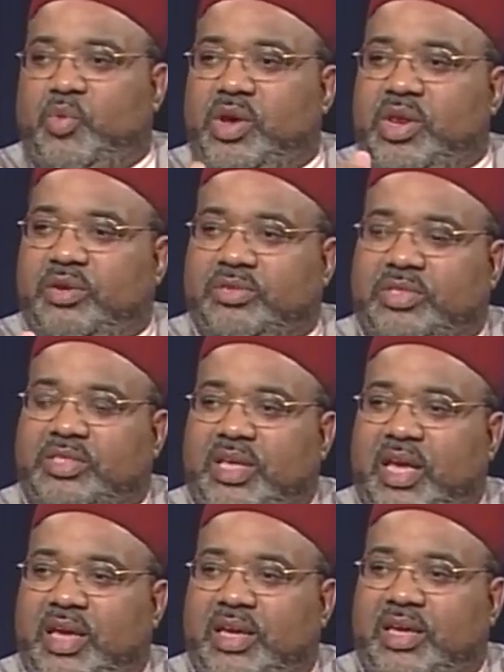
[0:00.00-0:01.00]
We don't
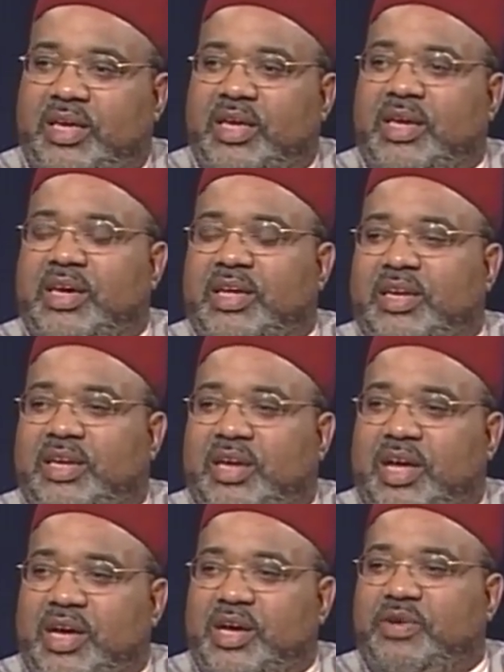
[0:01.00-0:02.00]
say
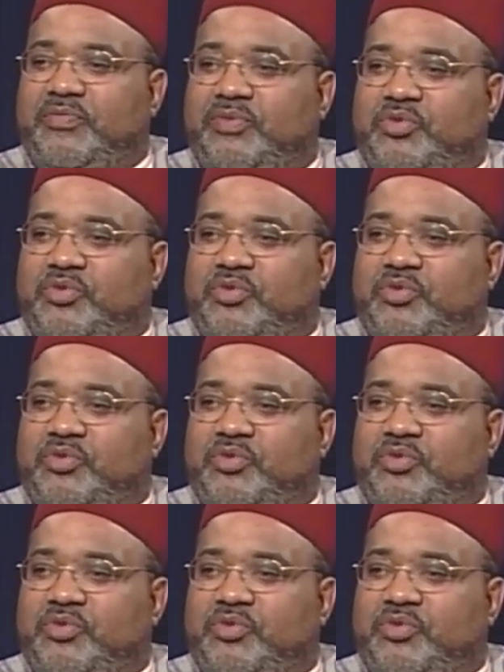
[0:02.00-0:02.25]
love,